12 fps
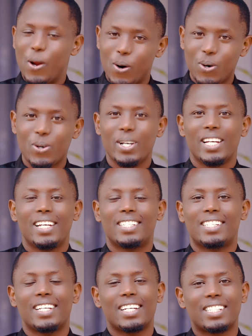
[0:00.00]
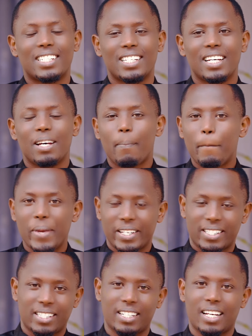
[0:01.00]
No, it's just
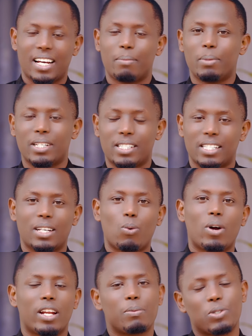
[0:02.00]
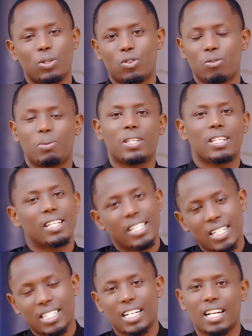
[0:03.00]
mixing and mixing. One episode will be in
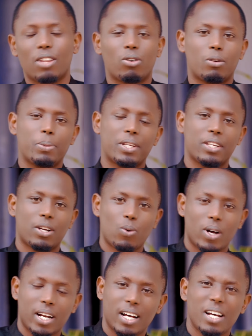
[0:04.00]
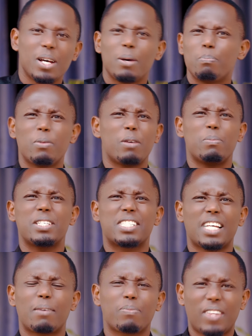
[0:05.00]
English, another one will be in Kinyarwanda. Maybe
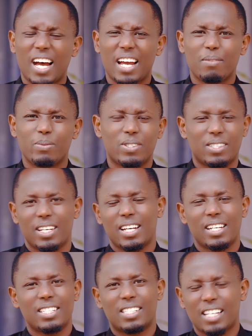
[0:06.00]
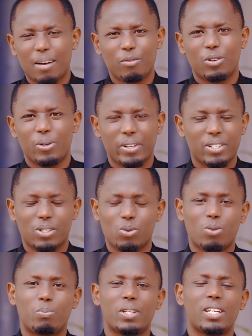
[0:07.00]
sometimes in some few years
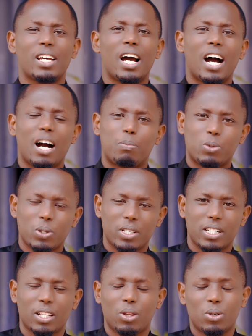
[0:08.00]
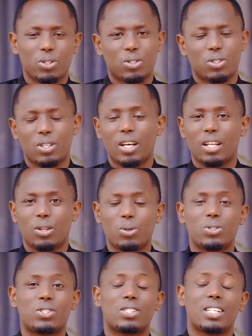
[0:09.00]
we'll be uploading
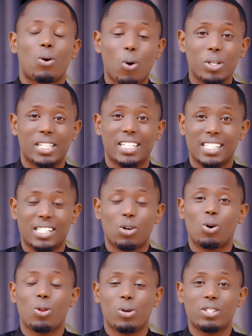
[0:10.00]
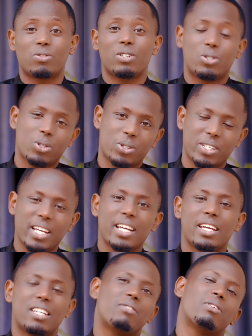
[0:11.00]
those contents or those videos
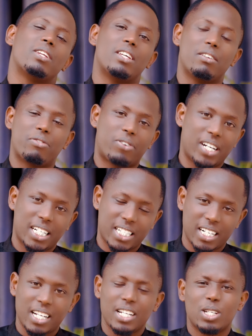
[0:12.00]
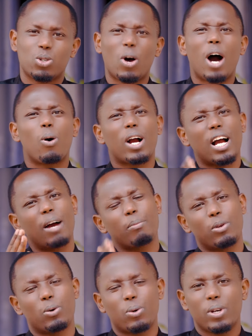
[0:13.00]
even in French. So I will
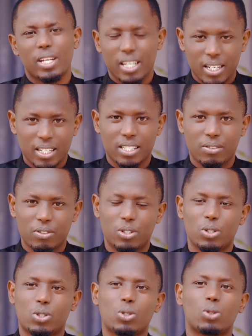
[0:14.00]
come to you in this video.